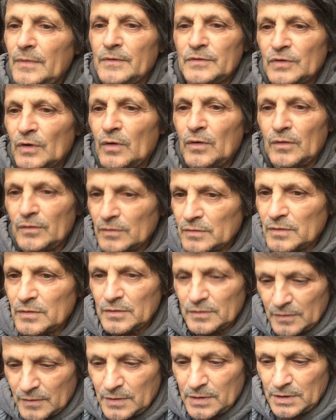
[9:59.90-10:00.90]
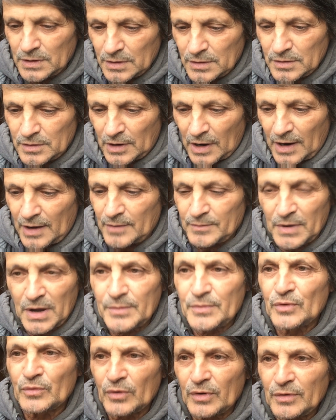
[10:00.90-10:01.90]
So
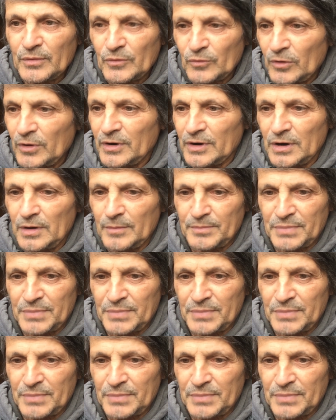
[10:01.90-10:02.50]
maybe we're gonna